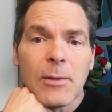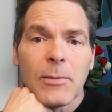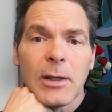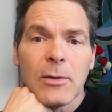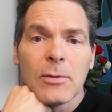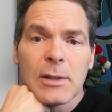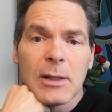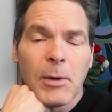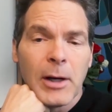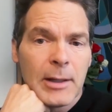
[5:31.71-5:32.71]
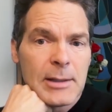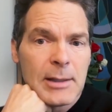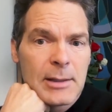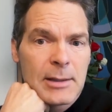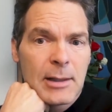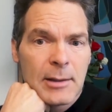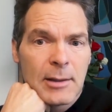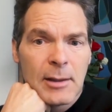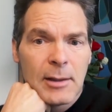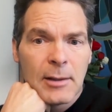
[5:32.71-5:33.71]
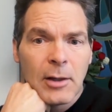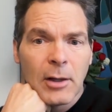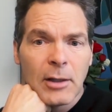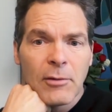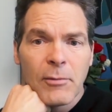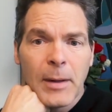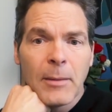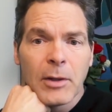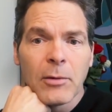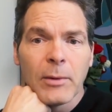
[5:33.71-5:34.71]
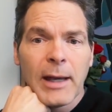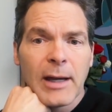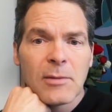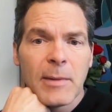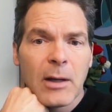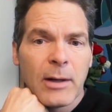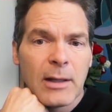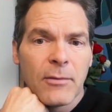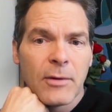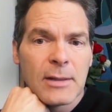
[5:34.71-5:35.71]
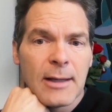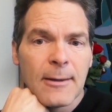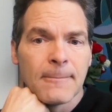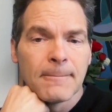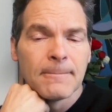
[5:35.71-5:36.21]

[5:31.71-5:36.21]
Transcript: that we use in Parkinson's cognitive impairment can really actually make quite a difference there.